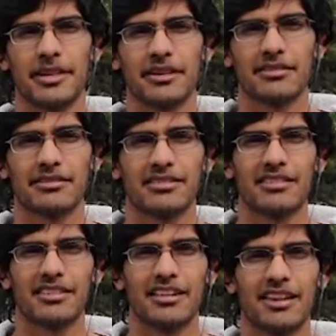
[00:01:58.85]
day.
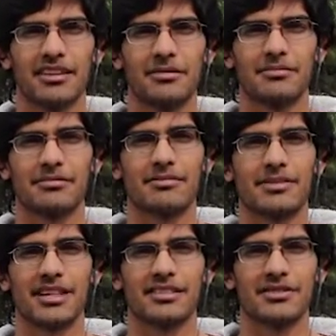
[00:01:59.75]
And
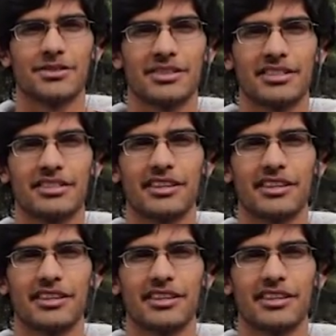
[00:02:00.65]
that's it for You Need to